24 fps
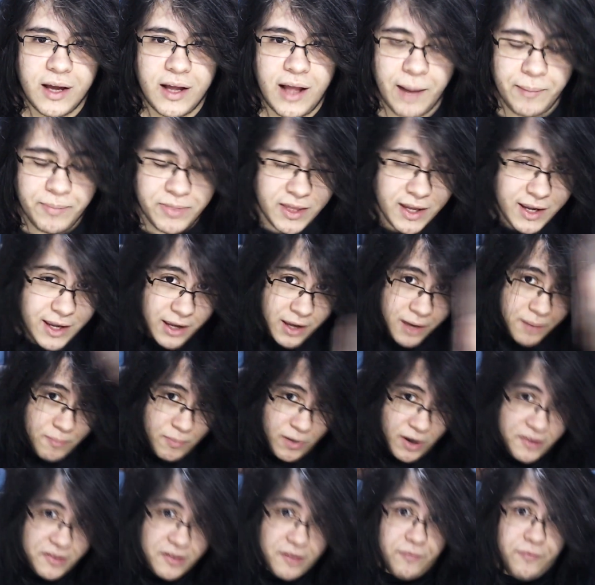I'm thinking he
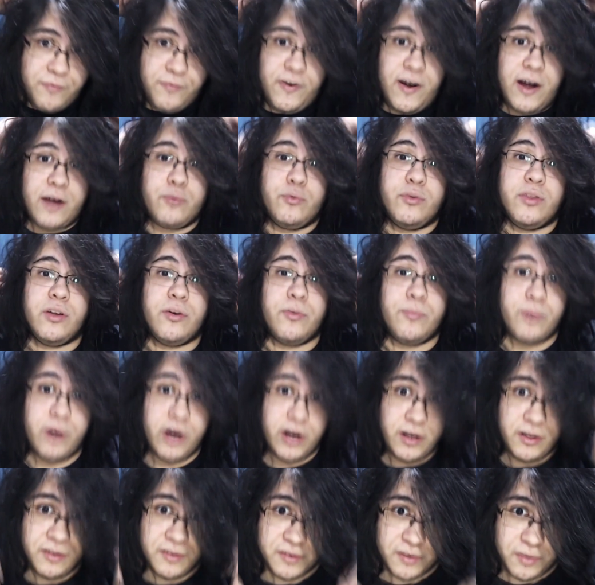must have fucked with her
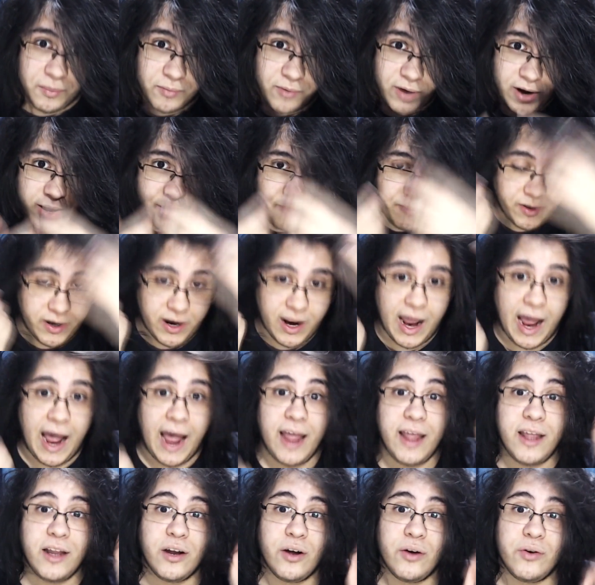brain in some way, but
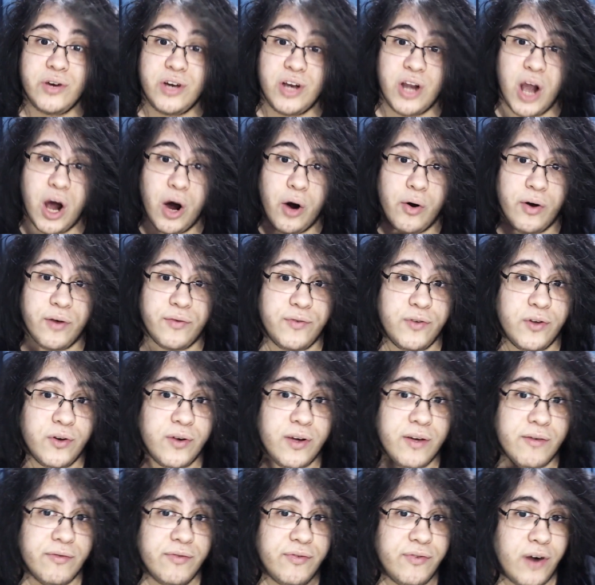I don't know if you
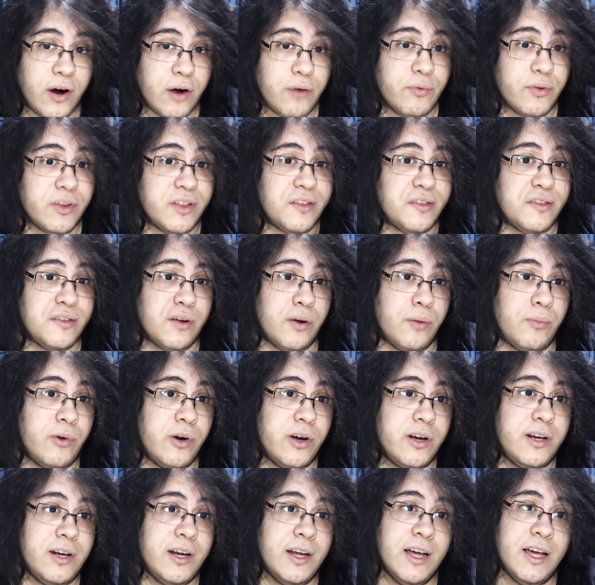can fuck with
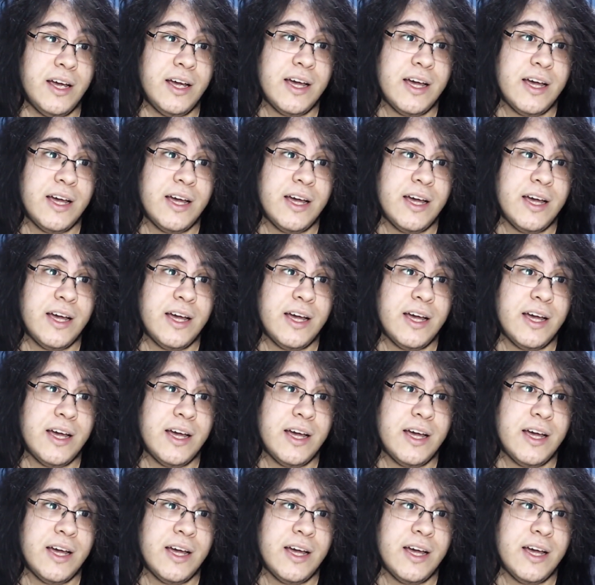someone